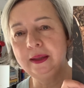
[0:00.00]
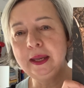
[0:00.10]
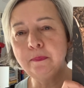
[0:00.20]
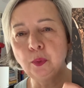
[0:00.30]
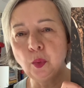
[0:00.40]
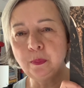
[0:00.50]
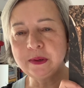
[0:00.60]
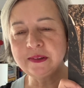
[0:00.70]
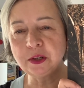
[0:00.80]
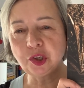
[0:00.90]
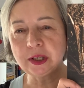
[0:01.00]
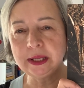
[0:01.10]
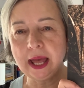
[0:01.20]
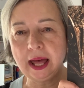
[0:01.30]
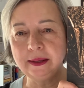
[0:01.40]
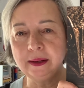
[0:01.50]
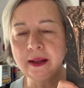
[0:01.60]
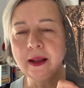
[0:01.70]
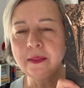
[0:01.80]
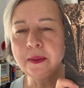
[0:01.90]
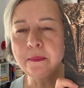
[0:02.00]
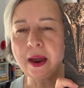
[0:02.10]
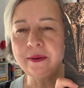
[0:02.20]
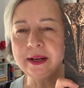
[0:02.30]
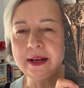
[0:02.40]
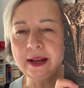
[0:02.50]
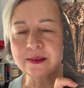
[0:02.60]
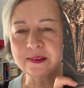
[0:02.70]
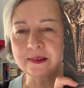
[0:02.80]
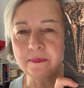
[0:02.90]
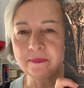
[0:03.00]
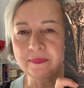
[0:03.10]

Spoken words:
I Pupi Siciliani, the Marionetes.